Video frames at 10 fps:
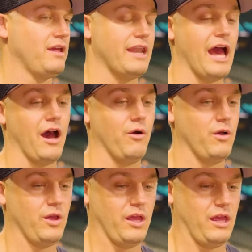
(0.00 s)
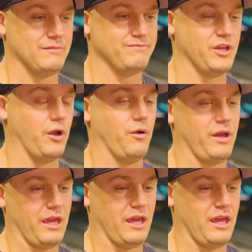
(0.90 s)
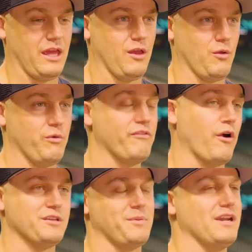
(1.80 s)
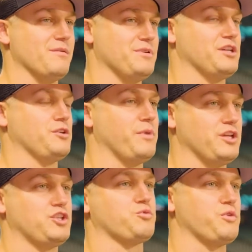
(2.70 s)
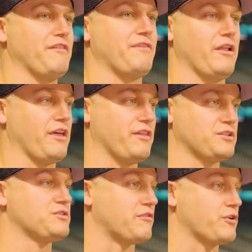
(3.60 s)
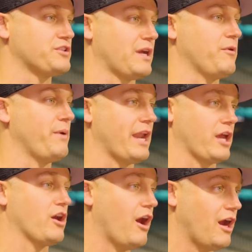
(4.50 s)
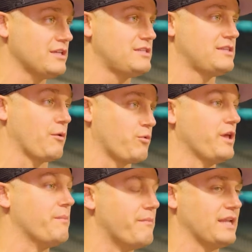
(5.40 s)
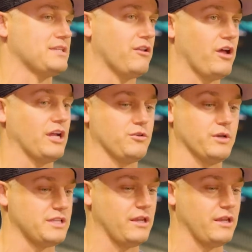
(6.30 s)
Now, you know, we've always been in a position, but it just really felt like this was the first time that we had a cause that really meant a lot to us.